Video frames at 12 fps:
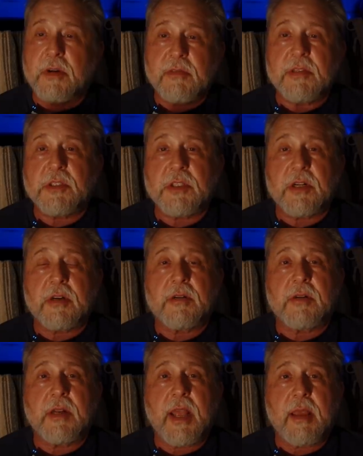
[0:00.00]
rivers
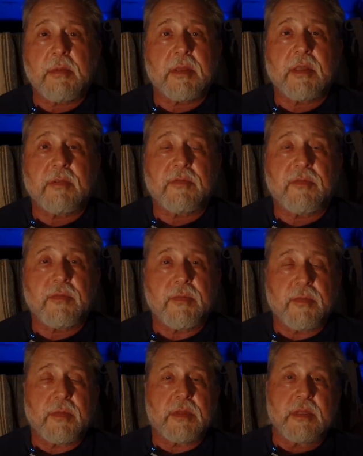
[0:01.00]
are able to f-
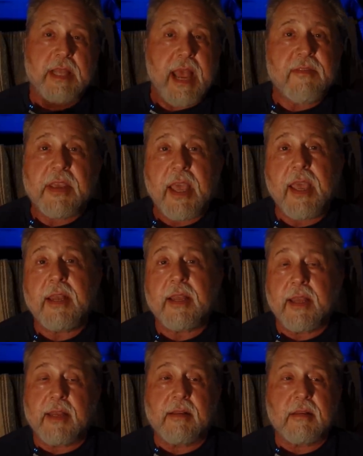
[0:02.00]
navigate
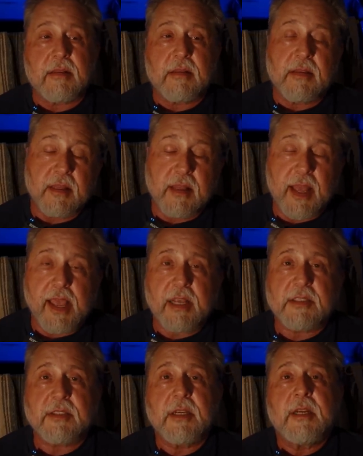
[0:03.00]
and the
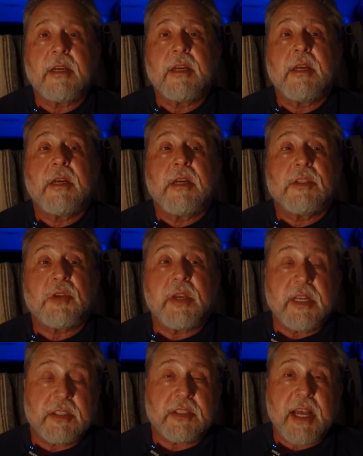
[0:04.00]
lakes. So
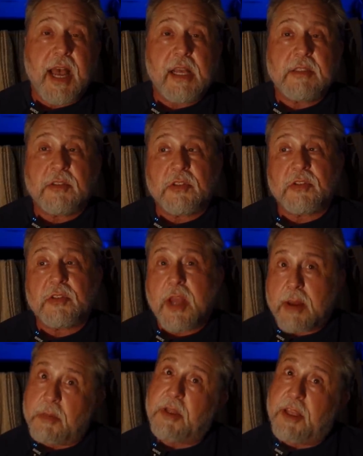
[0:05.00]
he decides it's
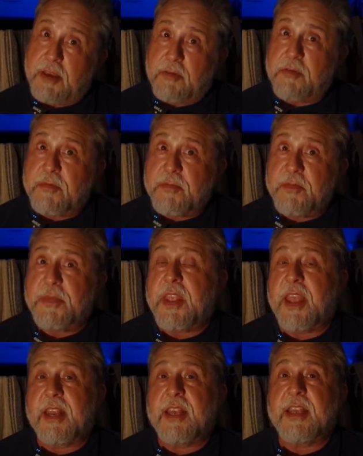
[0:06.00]
time to leave.
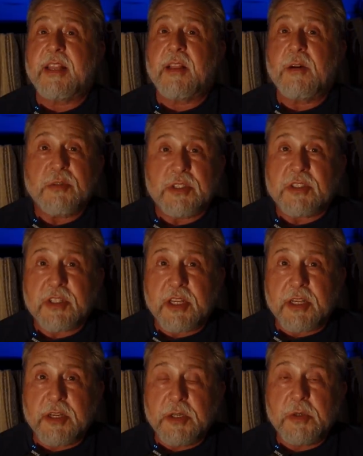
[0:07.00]
And he loads his
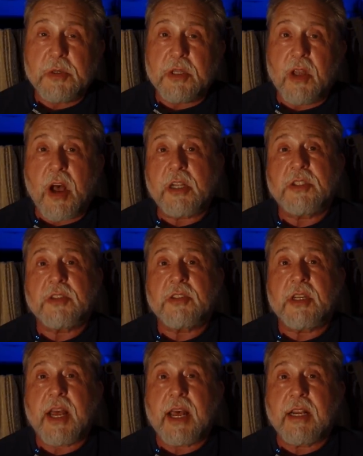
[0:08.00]
canoe and launches
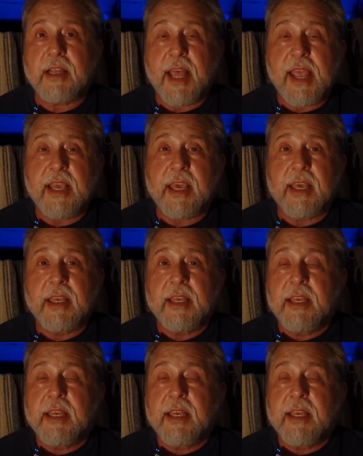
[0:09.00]
it on a lake.